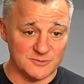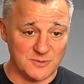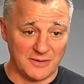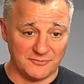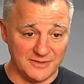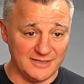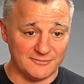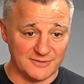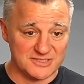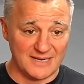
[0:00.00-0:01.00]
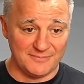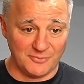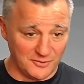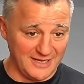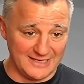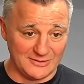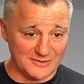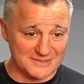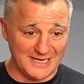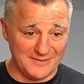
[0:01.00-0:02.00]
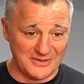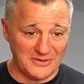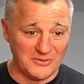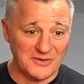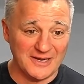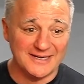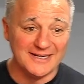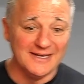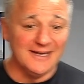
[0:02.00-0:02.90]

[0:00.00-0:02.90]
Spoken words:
It was about reading Rich Dad Poor Dad a long time ago, right?